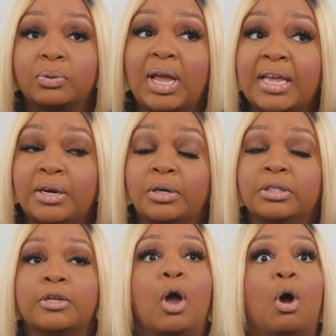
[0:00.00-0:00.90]

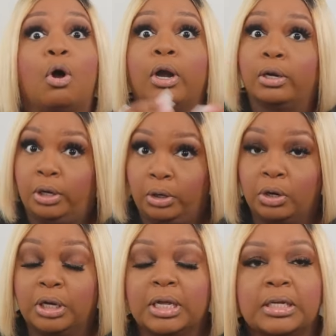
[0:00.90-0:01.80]
creators or
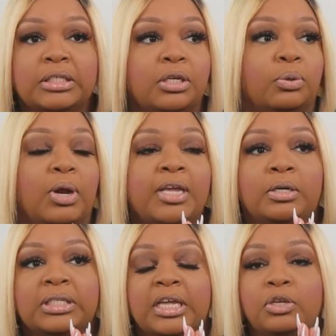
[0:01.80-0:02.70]
current content creators,